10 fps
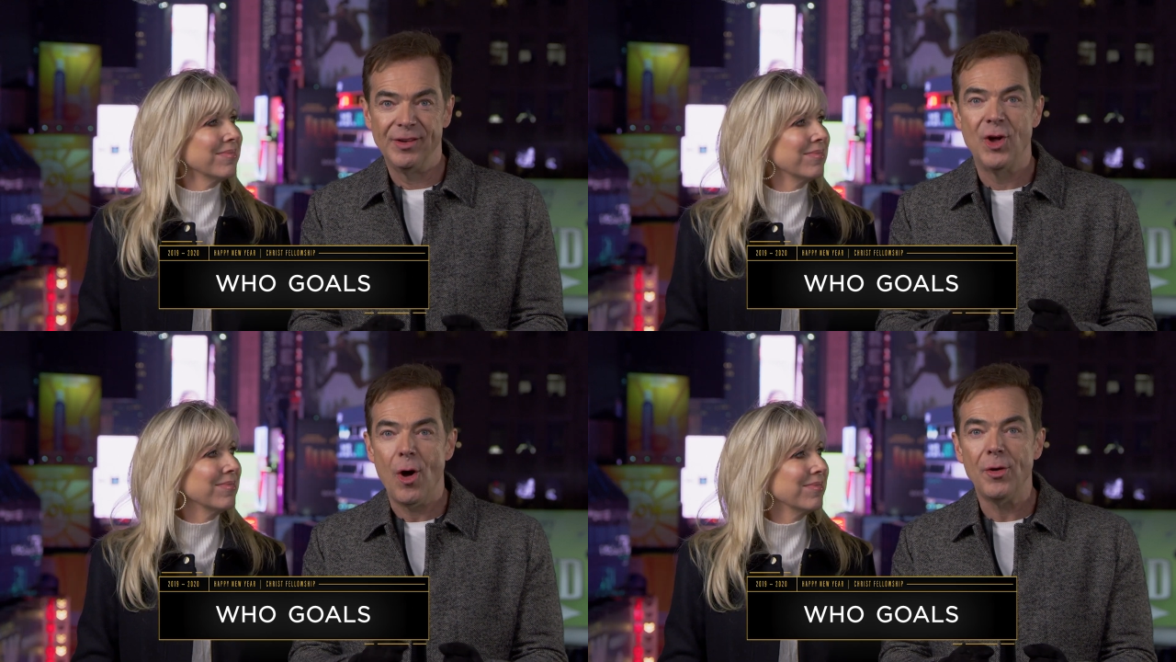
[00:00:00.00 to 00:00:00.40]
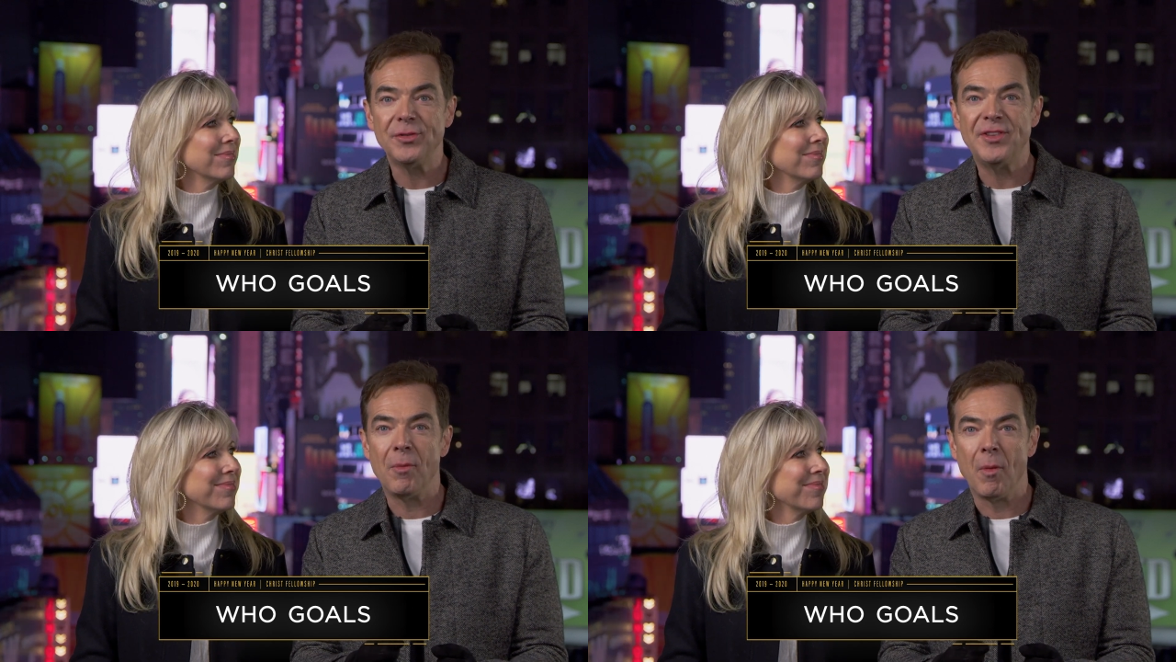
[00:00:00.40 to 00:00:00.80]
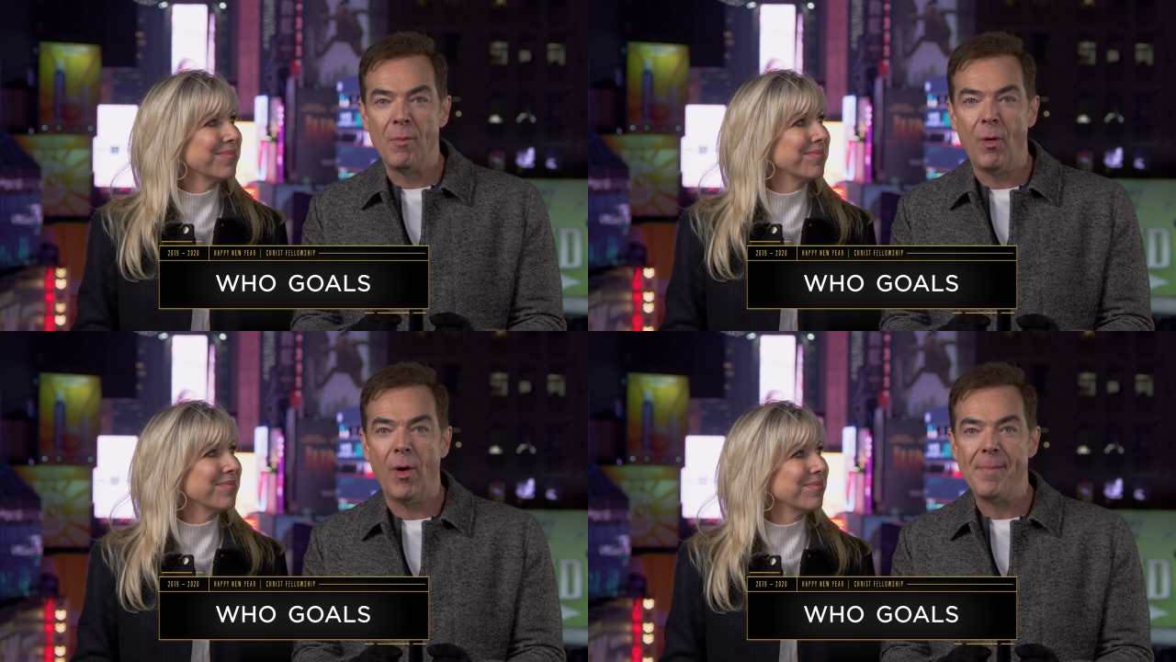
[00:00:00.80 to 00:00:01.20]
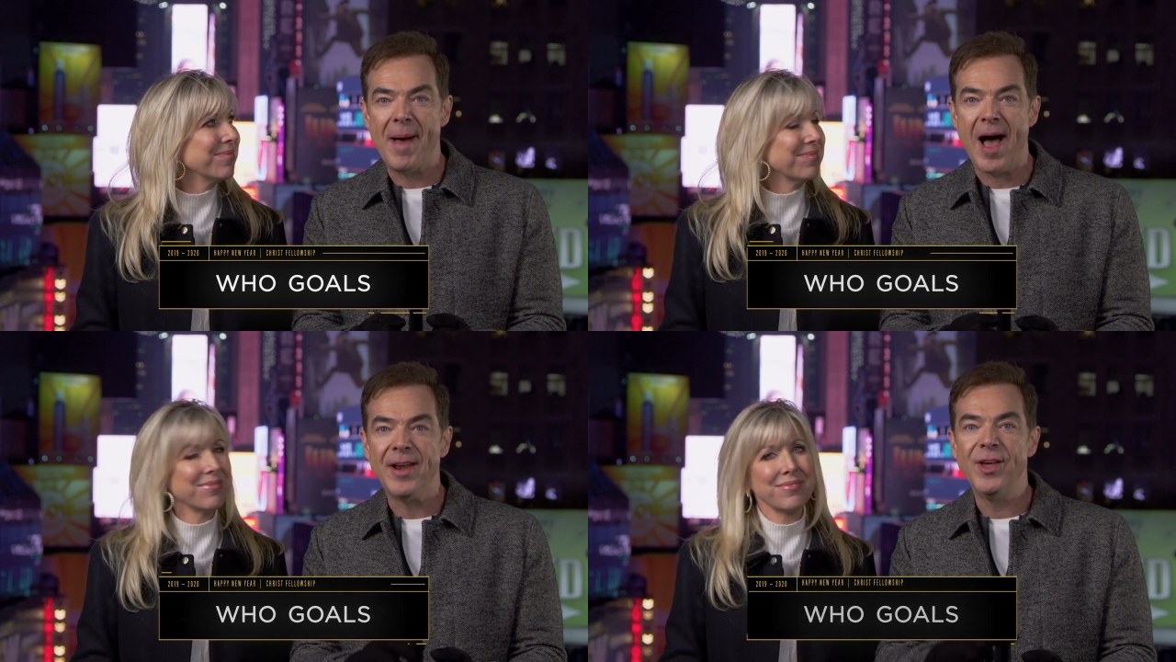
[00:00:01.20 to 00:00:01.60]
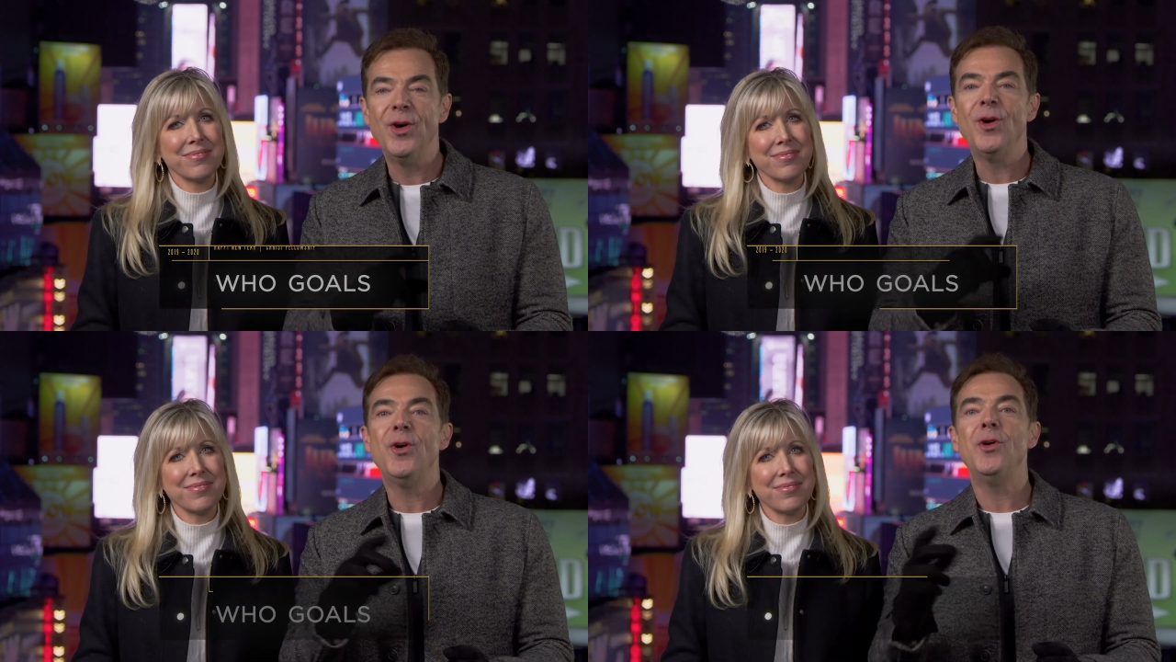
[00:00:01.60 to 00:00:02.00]
Speaker 1: Goals that were more about
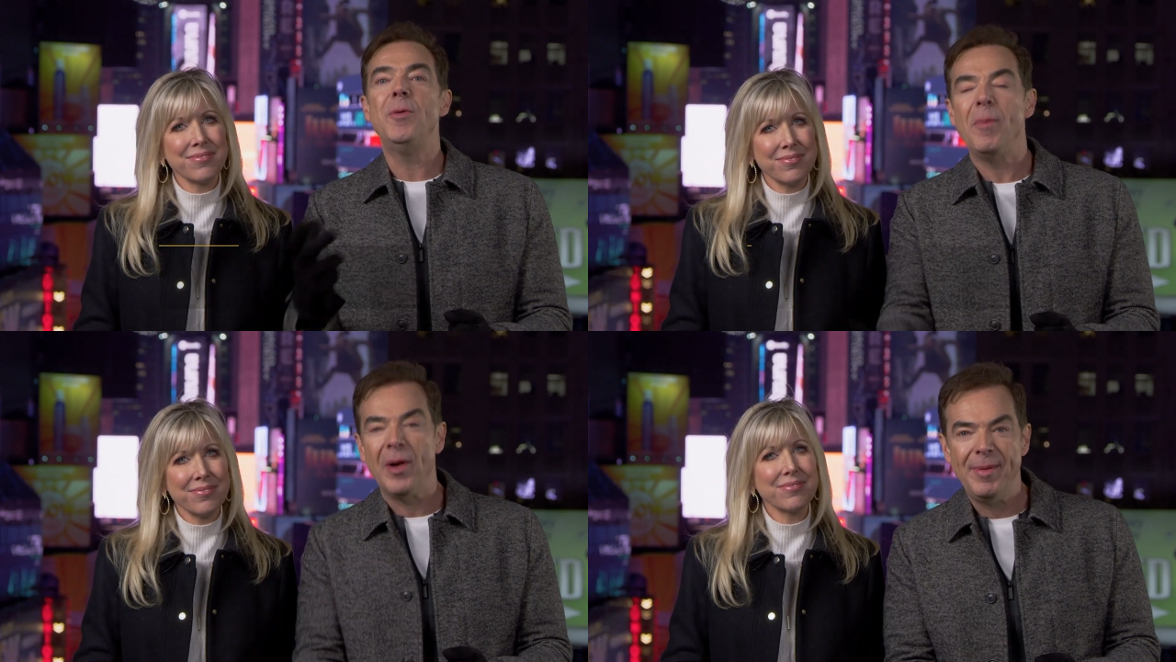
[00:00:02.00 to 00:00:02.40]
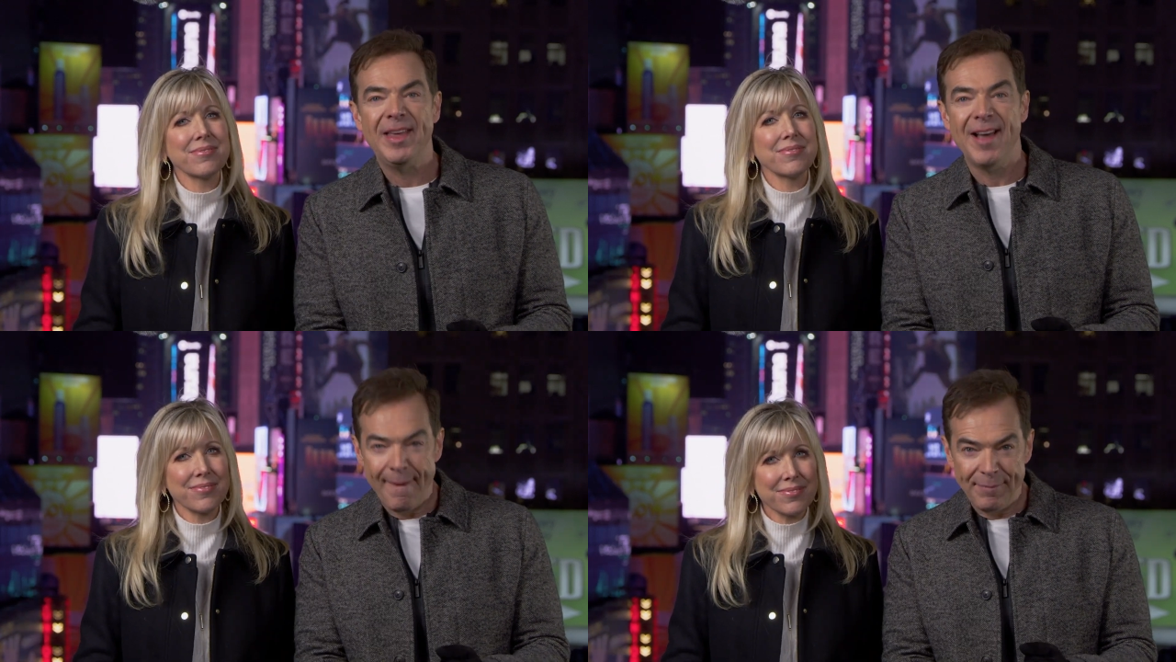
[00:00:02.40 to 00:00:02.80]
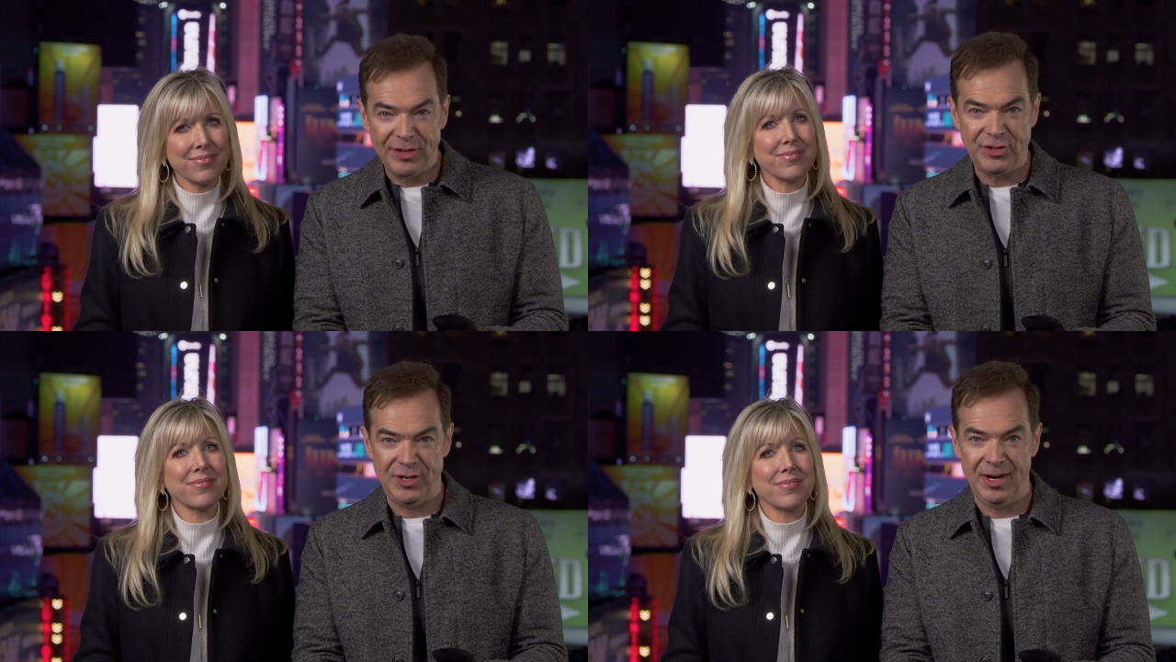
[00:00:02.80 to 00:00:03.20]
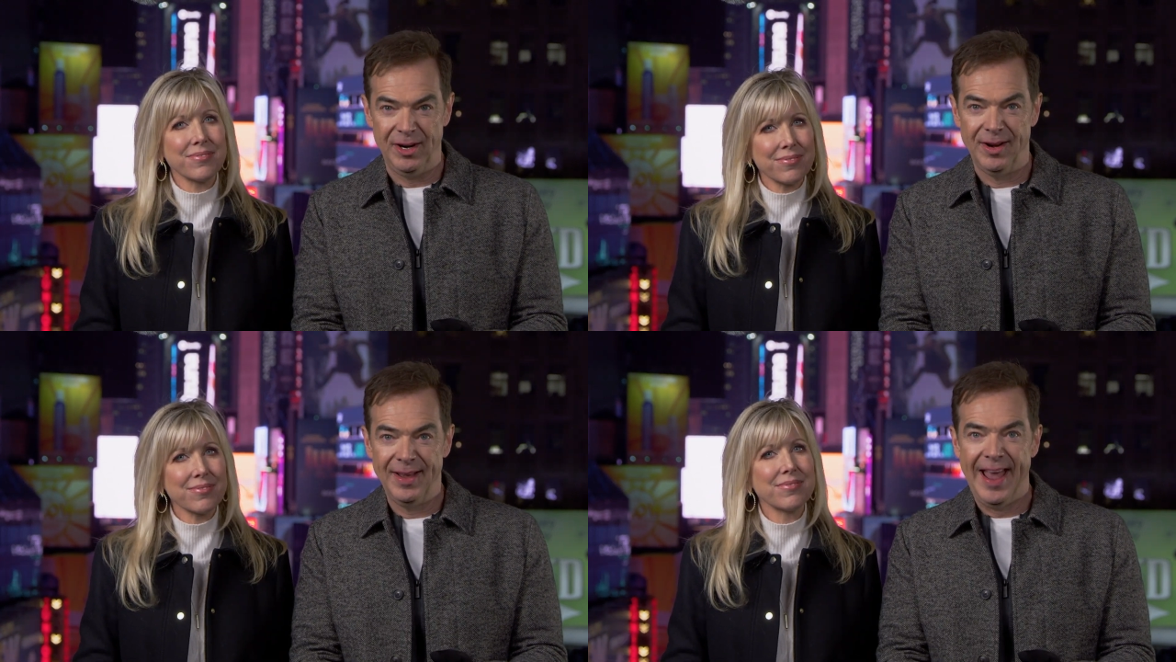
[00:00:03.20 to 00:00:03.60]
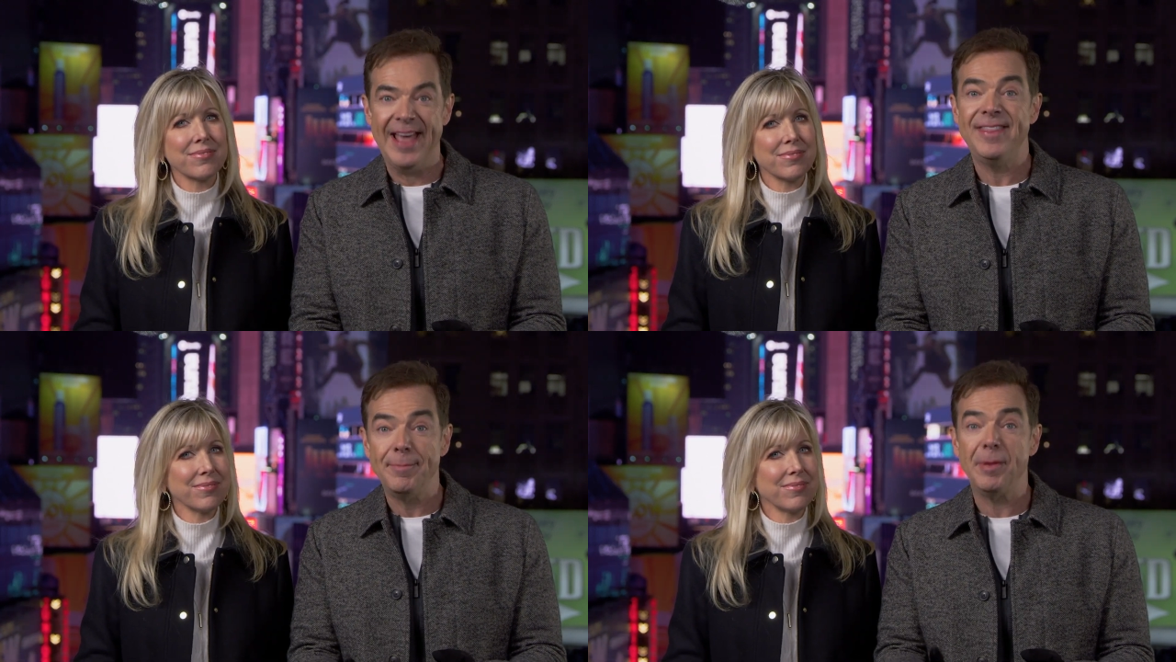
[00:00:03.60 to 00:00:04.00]
who we want to become this year
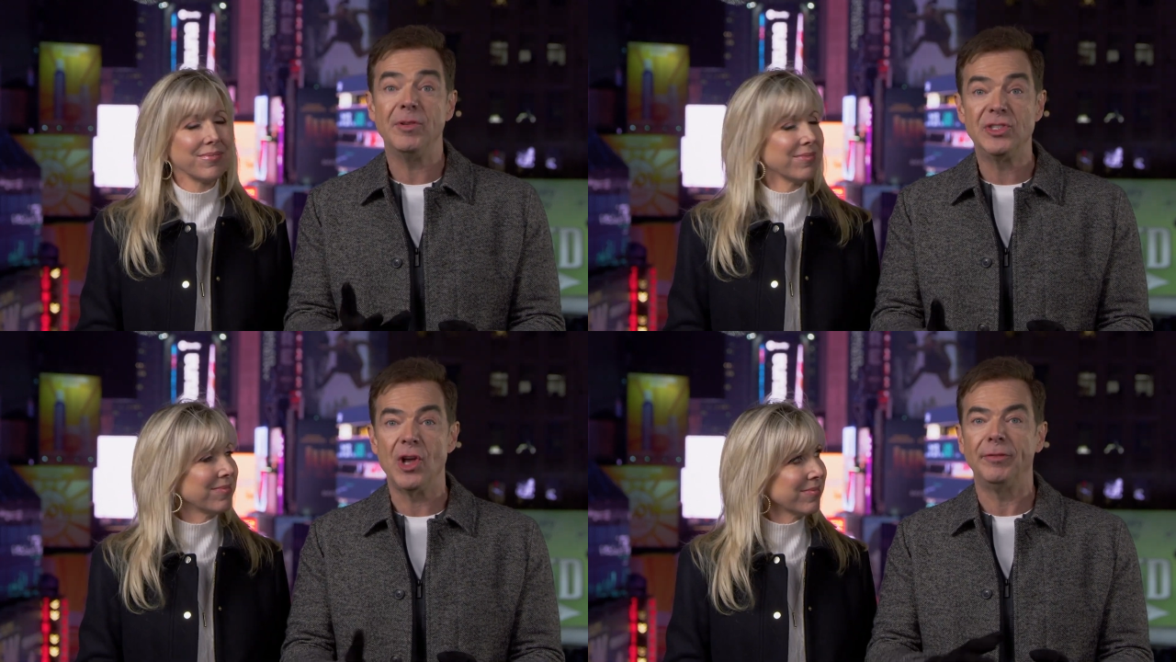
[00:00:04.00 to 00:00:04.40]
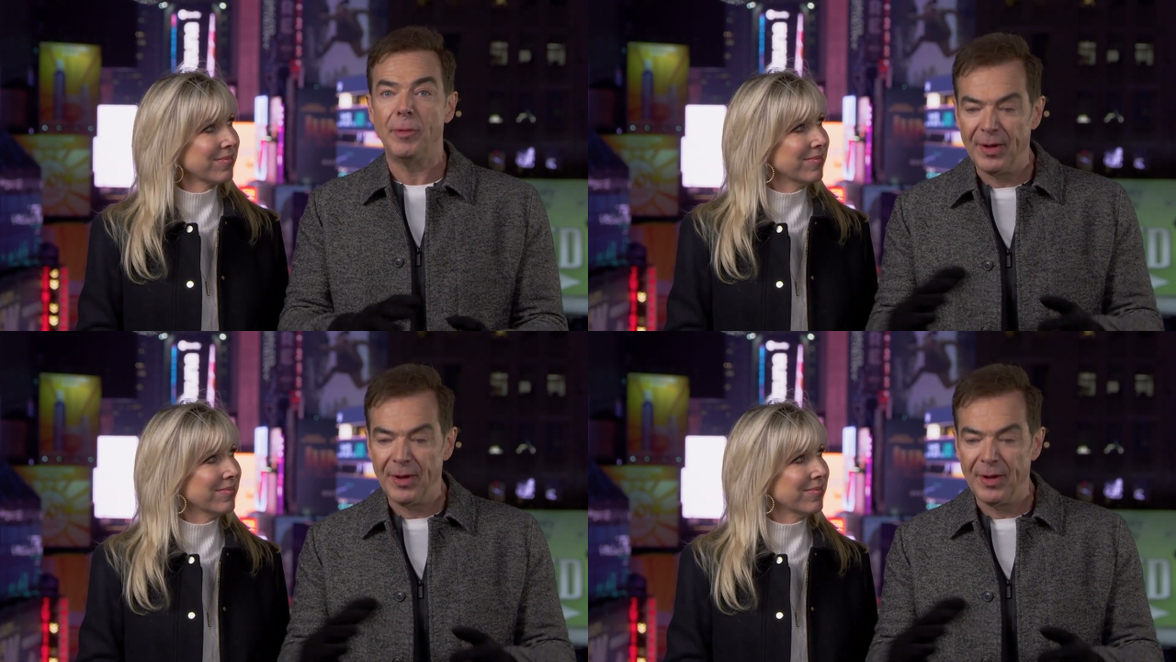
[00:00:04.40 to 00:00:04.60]
and then be resolved to